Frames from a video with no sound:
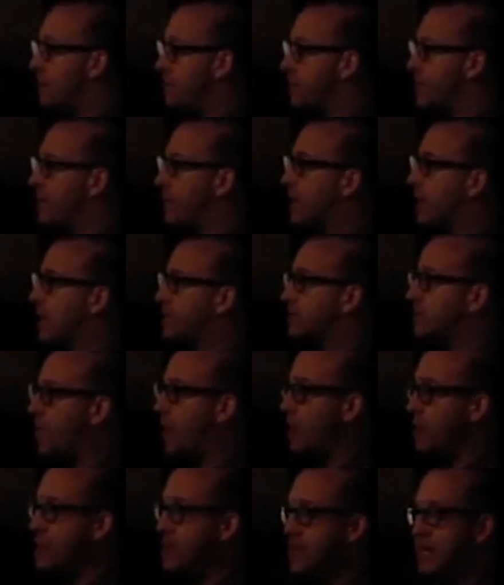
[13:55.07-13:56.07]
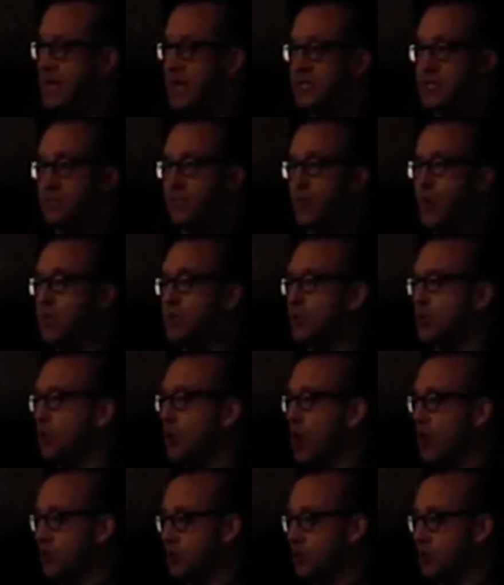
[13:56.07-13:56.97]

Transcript: but it becomes public, it spreads